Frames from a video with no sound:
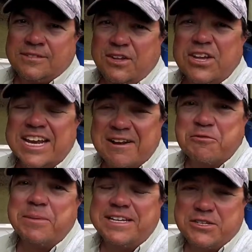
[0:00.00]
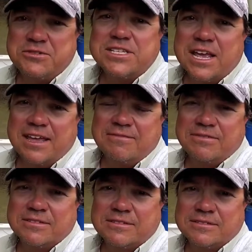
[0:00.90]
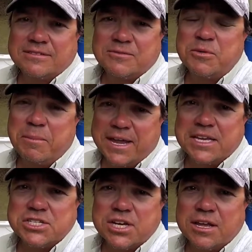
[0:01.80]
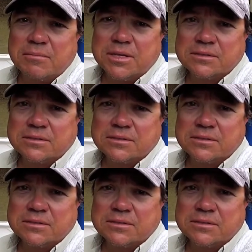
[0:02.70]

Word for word: You can never be too safe with making chum.